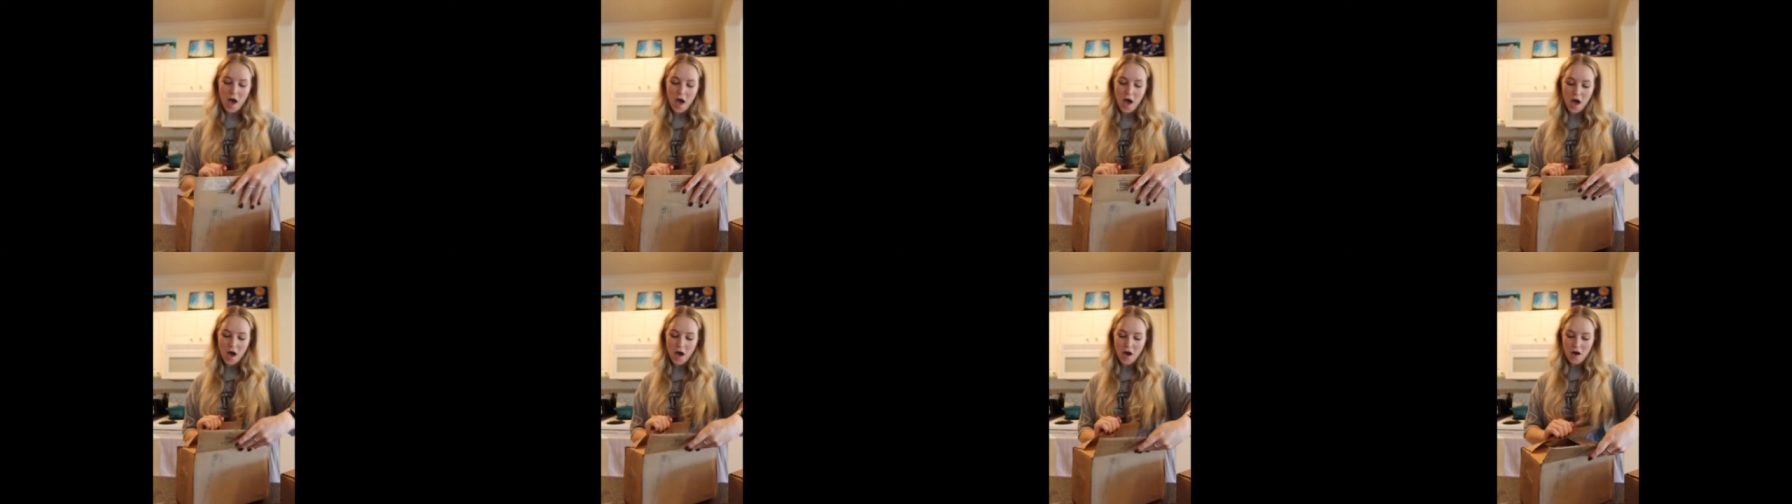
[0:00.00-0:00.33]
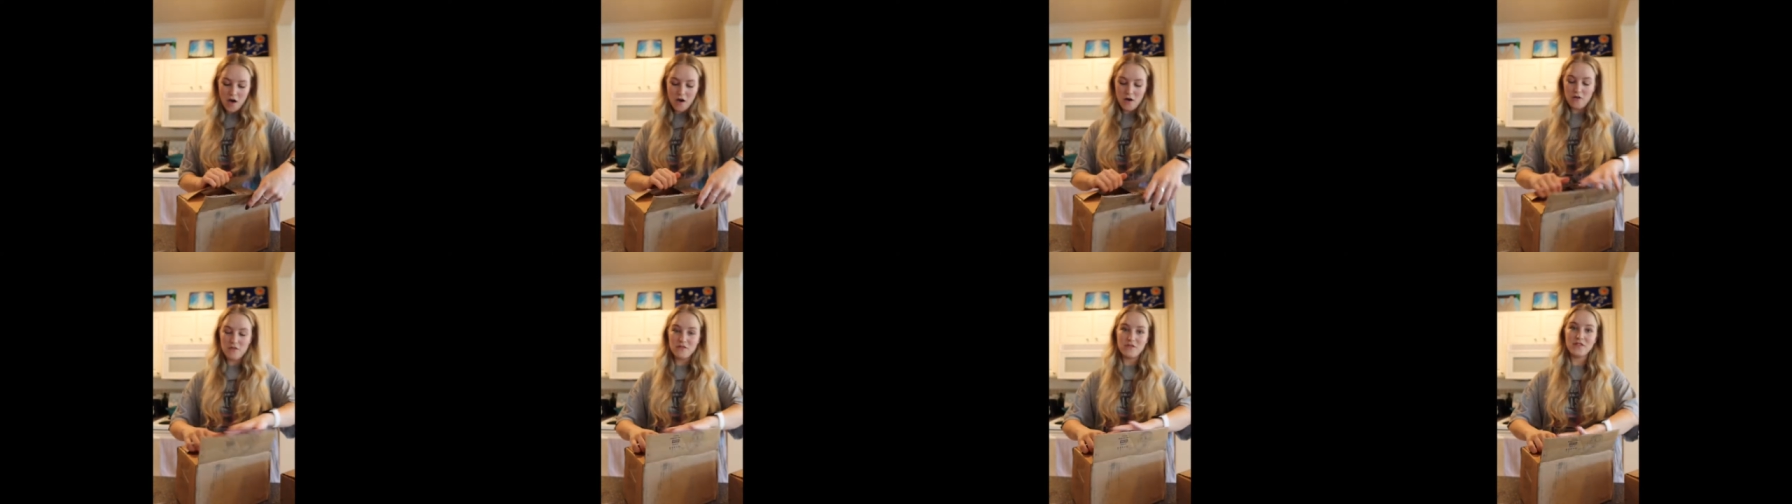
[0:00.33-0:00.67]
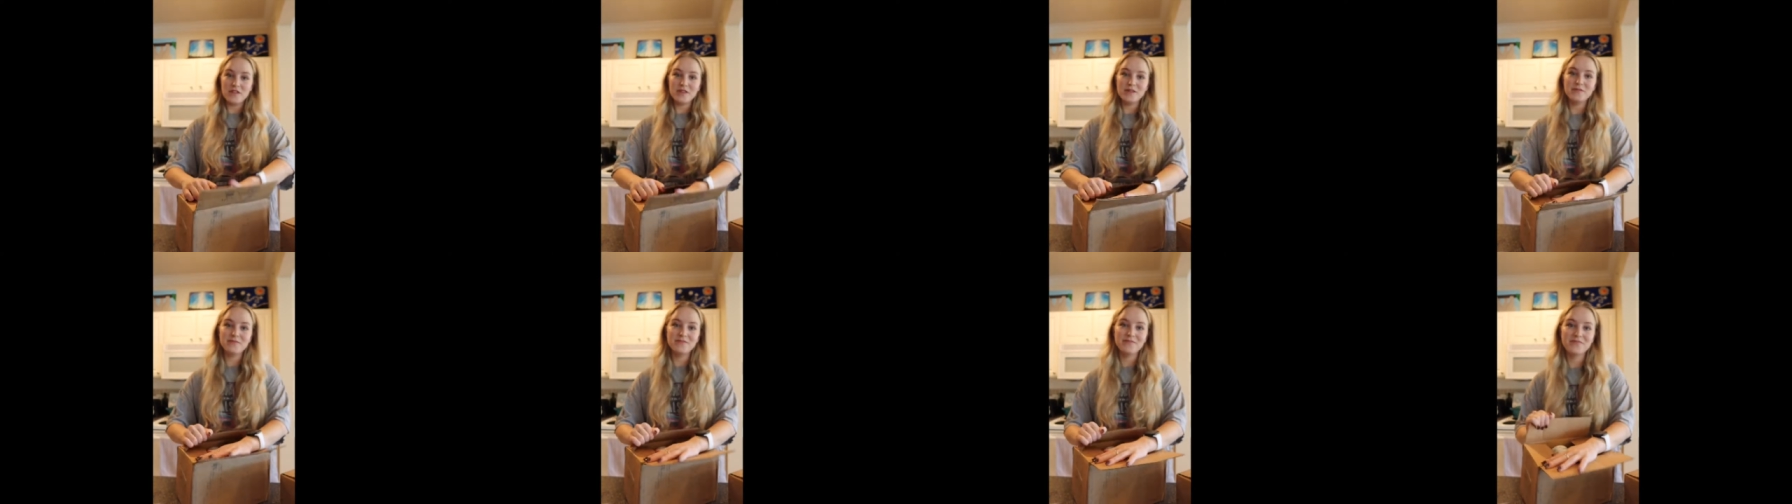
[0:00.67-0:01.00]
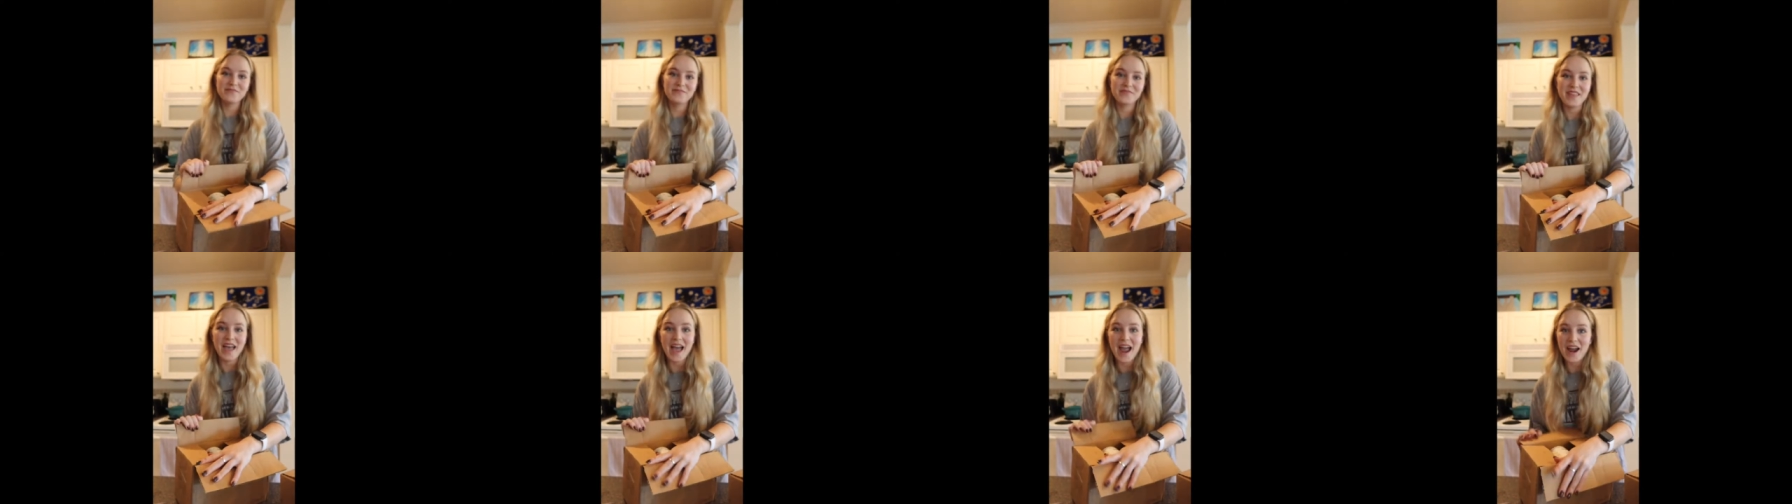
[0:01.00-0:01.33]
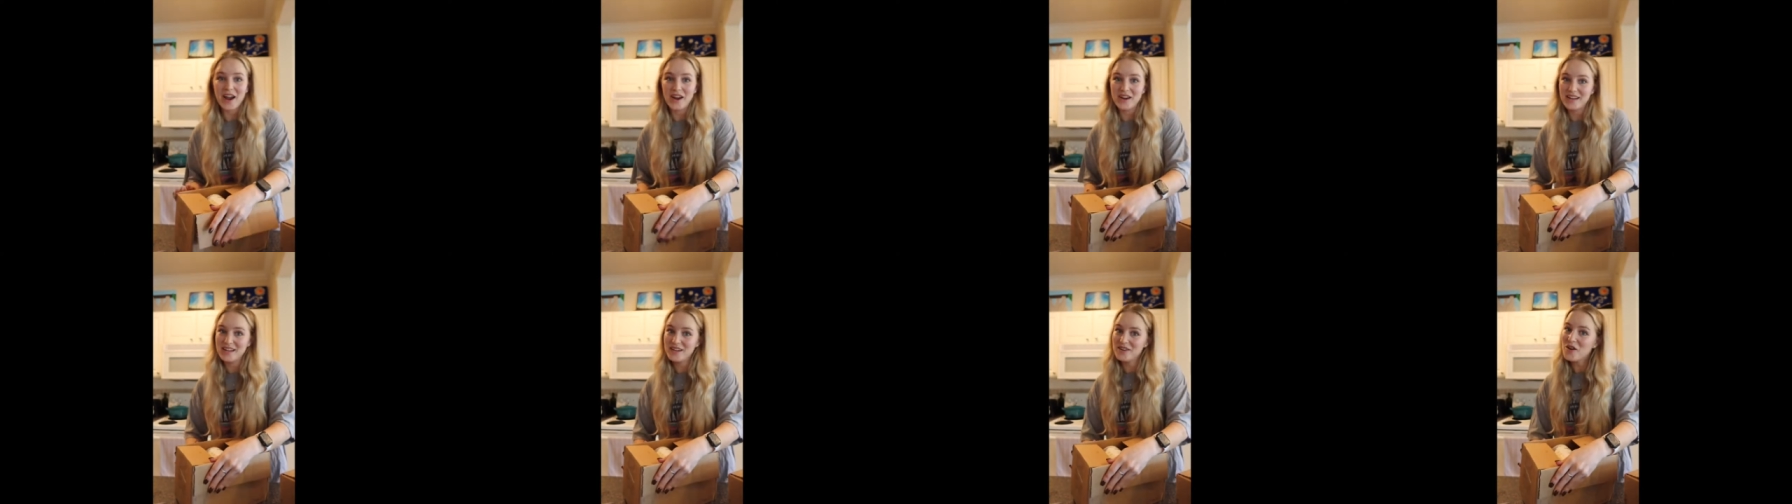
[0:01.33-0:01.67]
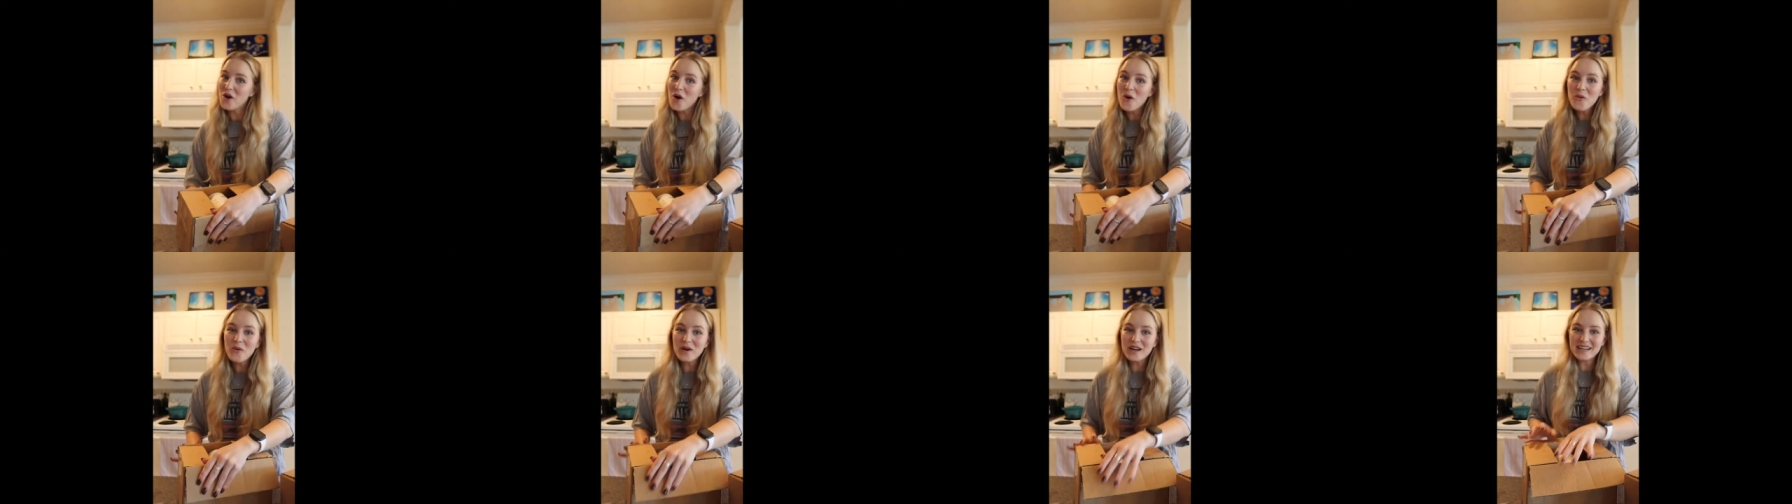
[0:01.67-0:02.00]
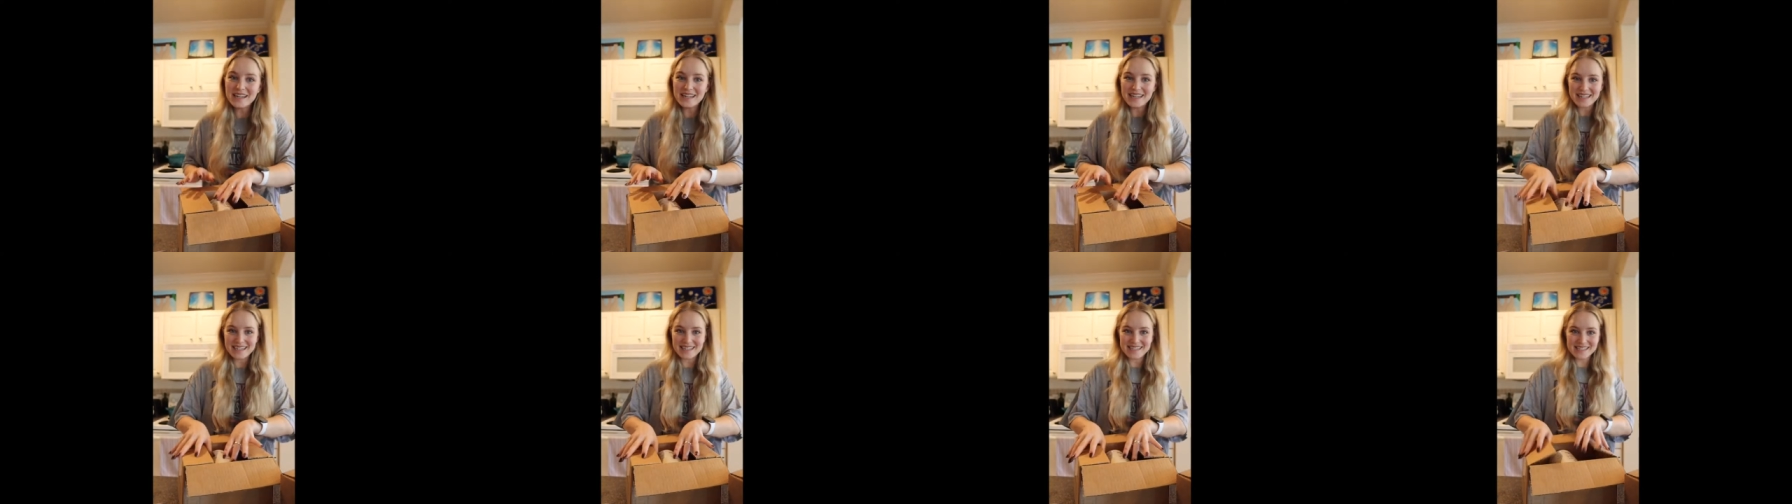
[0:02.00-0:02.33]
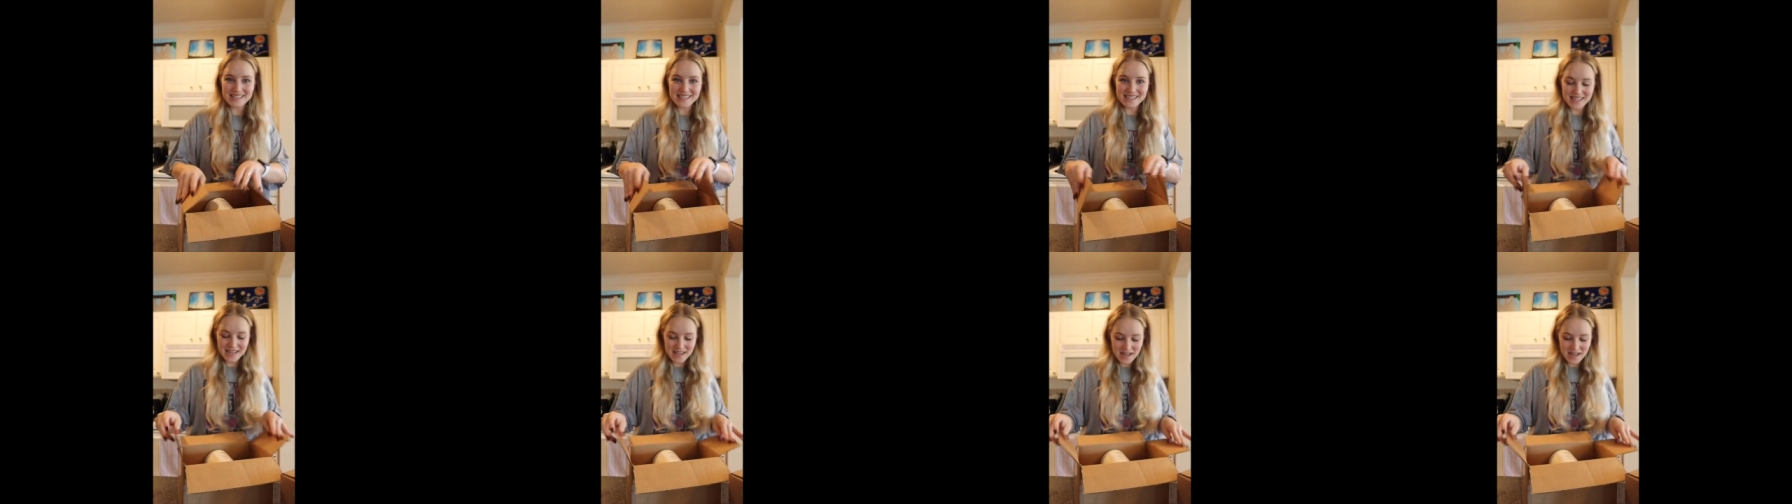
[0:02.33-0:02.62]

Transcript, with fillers: of, I already know what it is.